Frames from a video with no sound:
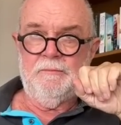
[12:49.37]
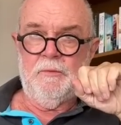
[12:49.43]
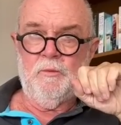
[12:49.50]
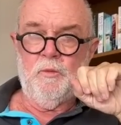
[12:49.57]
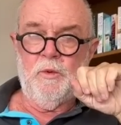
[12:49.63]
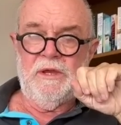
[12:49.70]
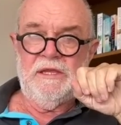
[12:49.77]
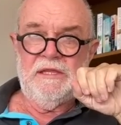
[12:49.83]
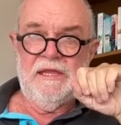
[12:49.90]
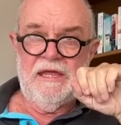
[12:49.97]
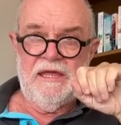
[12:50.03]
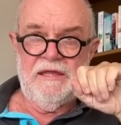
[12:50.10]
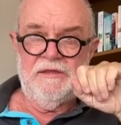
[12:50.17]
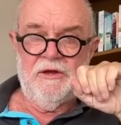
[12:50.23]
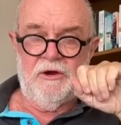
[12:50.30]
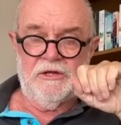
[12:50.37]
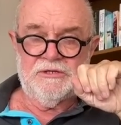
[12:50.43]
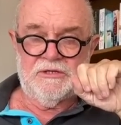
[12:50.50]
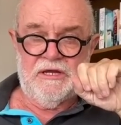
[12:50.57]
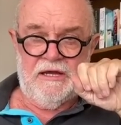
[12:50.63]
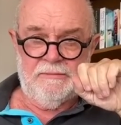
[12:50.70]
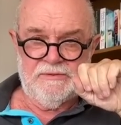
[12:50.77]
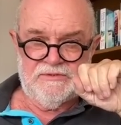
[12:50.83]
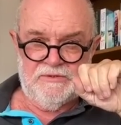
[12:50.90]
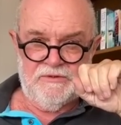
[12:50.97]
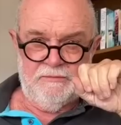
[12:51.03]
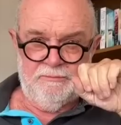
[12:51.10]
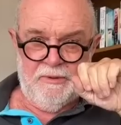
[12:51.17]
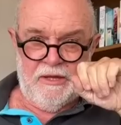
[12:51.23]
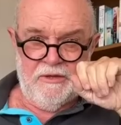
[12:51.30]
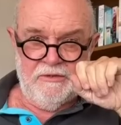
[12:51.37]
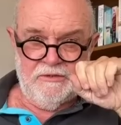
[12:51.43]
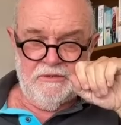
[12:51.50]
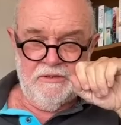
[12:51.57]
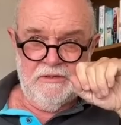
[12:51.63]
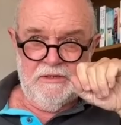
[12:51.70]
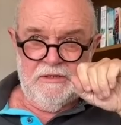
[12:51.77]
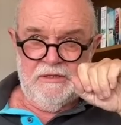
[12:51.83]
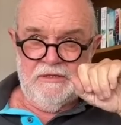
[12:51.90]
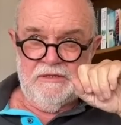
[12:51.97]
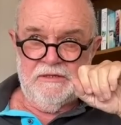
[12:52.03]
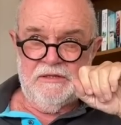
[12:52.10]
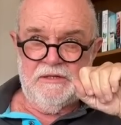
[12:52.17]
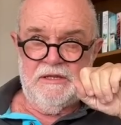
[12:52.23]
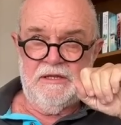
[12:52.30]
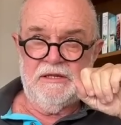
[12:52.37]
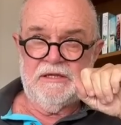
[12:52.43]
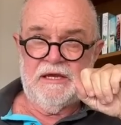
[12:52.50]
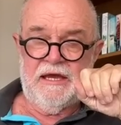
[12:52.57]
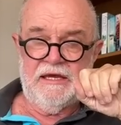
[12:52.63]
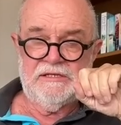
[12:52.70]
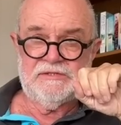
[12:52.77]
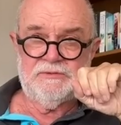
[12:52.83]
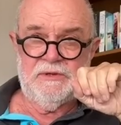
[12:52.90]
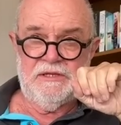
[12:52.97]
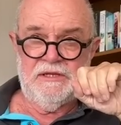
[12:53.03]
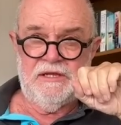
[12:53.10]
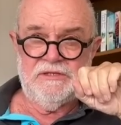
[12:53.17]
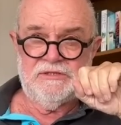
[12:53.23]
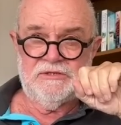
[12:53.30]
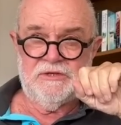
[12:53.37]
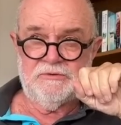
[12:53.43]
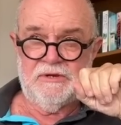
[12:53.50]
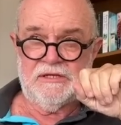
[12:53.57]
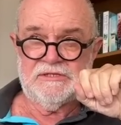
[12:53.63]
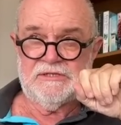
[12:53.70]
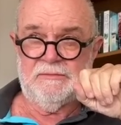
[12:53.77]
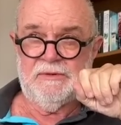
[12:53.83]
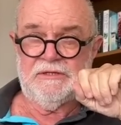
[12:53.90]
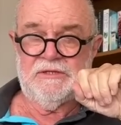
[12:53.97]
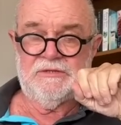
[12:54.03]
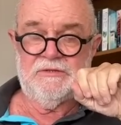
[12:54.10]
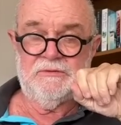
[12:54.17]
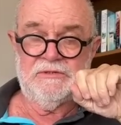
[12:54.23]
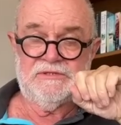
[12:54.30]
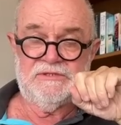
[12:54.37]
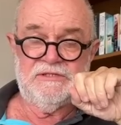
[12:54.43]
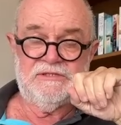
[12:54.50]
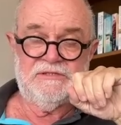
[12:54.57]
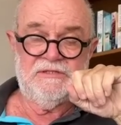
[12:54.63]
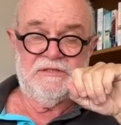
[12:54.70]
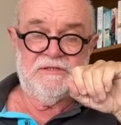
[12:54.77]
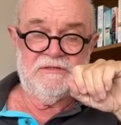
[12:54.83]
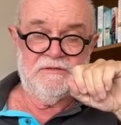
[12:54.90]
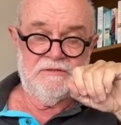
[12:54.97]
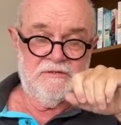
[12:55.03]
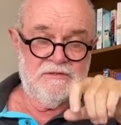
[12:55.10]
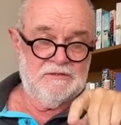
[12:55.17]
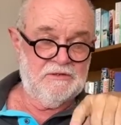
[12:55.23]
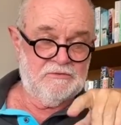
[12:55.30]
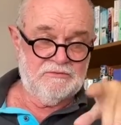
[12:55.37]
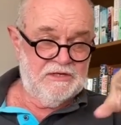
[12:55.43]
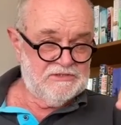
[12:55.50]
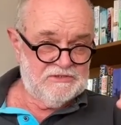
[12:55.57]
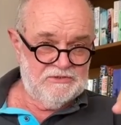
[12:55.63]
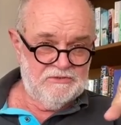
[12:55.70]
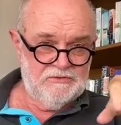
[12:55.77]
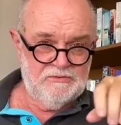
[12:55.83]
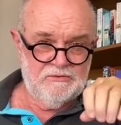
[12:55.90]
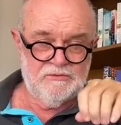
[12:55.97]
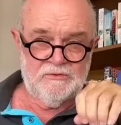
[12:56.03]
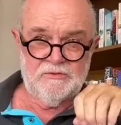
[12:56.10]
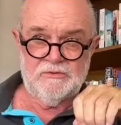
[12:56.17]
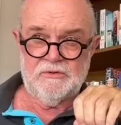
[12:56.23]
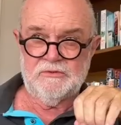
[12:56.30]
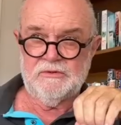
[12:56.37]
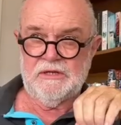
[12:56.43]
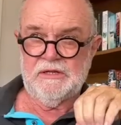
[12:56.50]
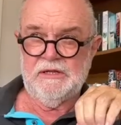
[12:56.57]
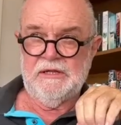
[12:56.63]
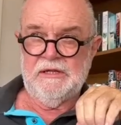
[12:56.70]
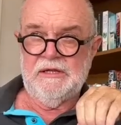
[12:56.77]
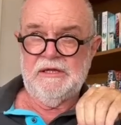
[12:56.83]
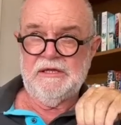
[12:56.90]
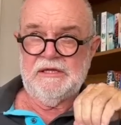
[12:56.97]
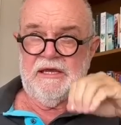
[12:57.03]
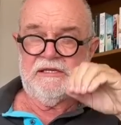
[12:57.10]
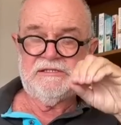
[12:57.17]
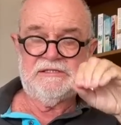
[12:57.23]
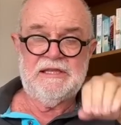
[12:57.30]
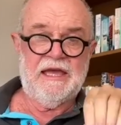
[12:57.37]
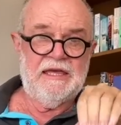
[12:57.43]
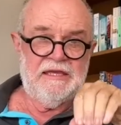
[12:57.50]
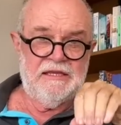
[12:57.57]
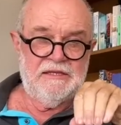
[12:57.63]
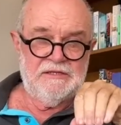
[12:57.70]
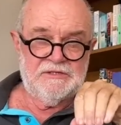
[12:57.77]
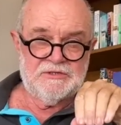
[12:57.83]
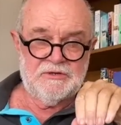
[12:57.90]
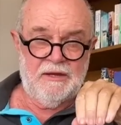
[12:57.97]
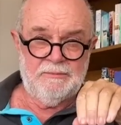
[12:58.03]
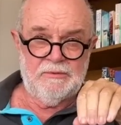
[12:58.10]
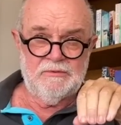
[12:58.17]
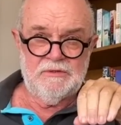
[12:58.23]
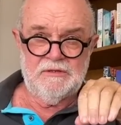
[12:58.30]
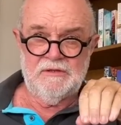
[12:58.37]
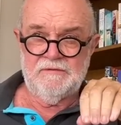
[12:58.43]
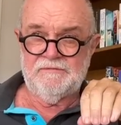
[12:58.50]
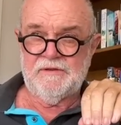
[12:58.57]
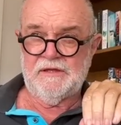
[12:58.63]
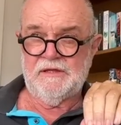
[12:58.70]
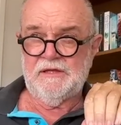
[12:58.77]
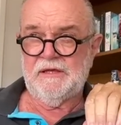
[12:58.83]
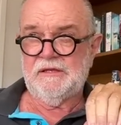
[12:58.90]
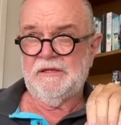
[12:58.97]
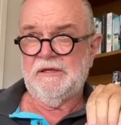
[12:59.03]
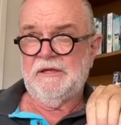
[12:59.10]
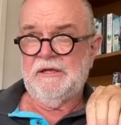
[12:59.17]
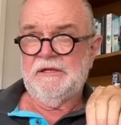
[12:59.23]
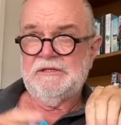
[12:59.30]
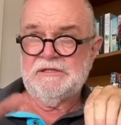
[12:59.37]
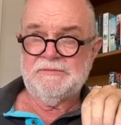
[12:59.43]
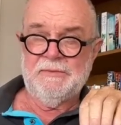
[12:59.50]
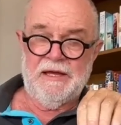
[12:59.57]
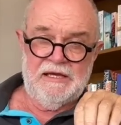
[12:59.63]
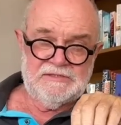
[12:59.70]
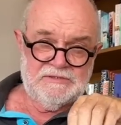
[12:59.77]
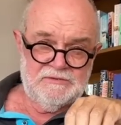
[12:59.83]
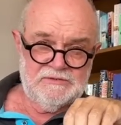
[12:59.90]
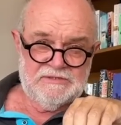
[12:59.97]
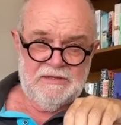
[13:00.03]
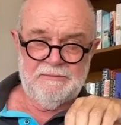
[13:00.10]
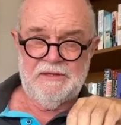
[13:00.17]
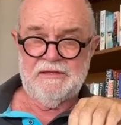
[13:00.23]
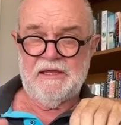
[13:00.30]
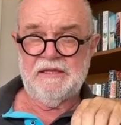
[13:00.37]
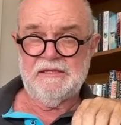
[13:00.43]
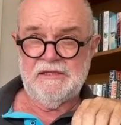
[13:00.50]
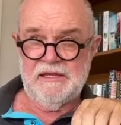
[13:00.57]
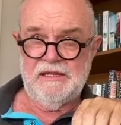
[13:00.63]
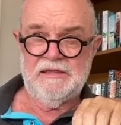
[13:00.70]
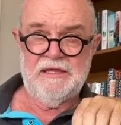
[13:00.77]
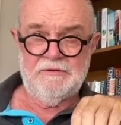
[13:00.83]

We need the hydrocarbons on the boat in case we need to direct someone to assist in a rescue, or in case they get into trouble, you know, if they get dismasted or something, they need